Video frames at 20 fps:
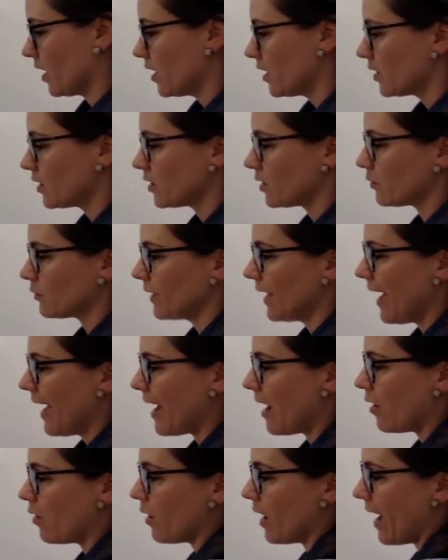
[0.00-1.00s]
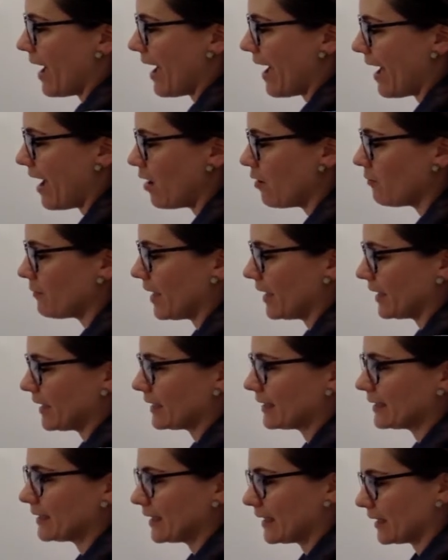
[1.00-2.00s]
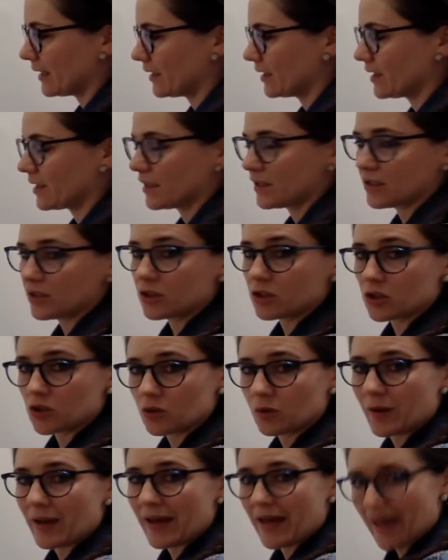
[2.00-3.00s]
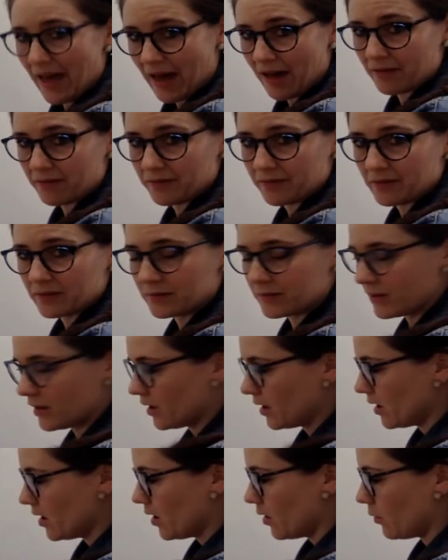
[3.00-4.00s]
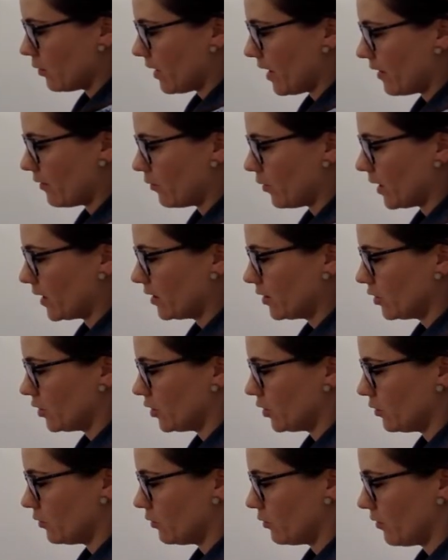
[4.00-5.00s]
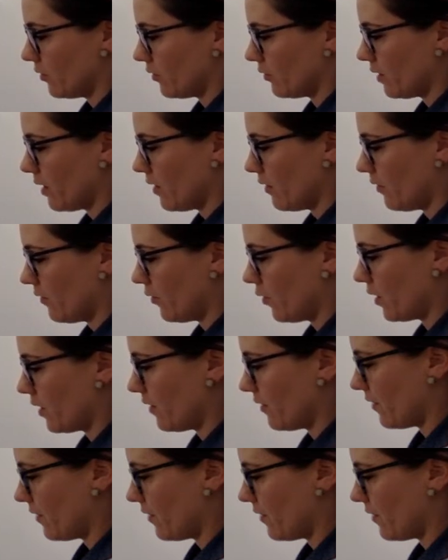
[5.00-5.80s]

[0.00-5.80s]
So now, how many sixths do I have? Well, I have 1, 2, 3, 4,